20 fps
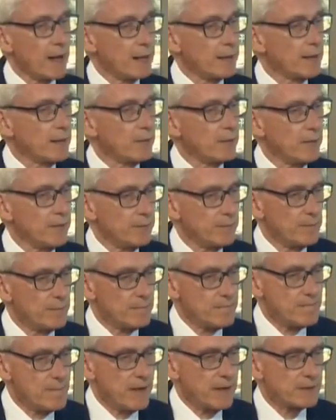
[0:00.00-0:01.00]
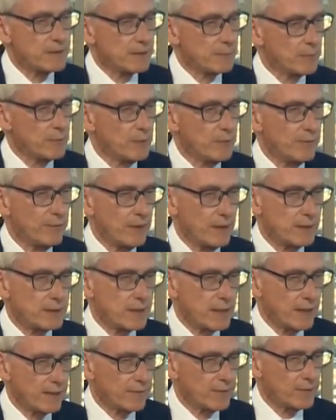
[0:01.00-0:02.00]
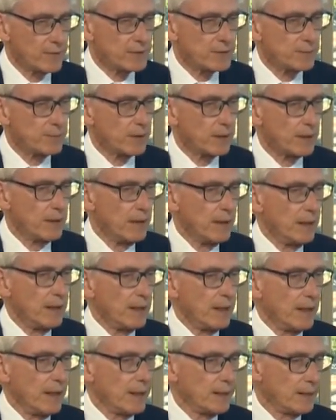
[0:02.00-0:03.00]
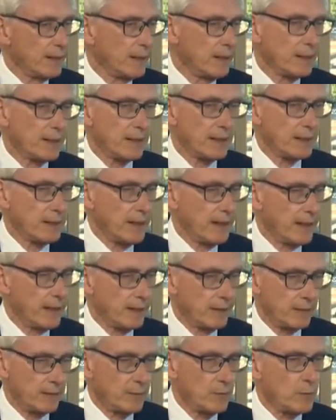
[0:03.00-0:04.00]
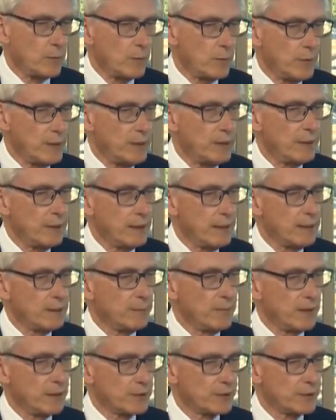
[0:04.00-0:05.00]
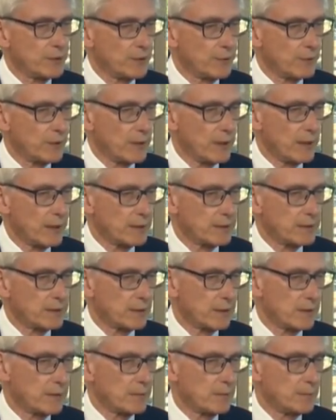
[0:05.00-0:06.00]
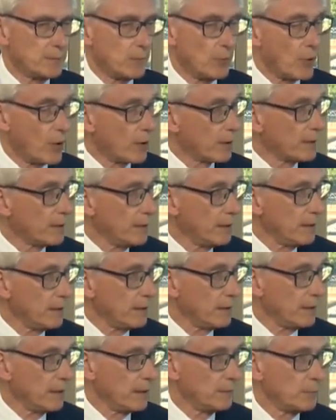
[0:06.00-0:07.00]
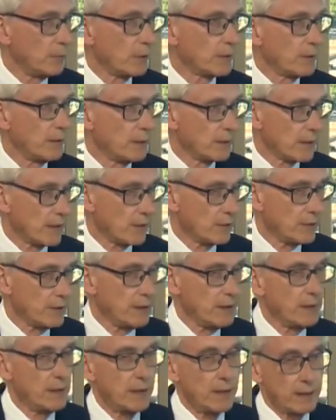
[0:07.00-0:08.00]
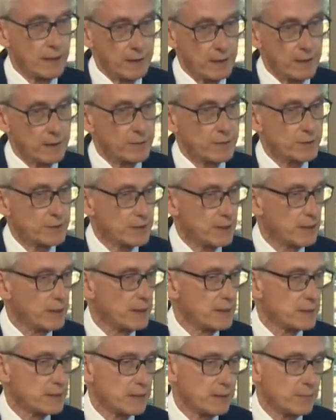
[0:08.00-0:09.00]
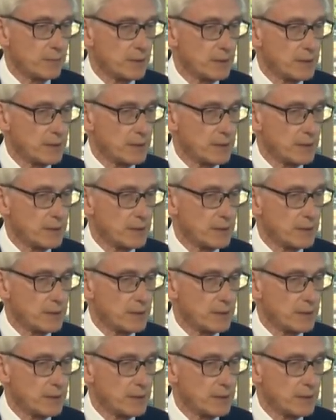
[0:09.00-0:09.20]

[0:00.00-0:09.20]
I think we've made some good faith efforts, but at the end of the day, we need to make sure that Milwaukee and Milwaukee County and the other cities and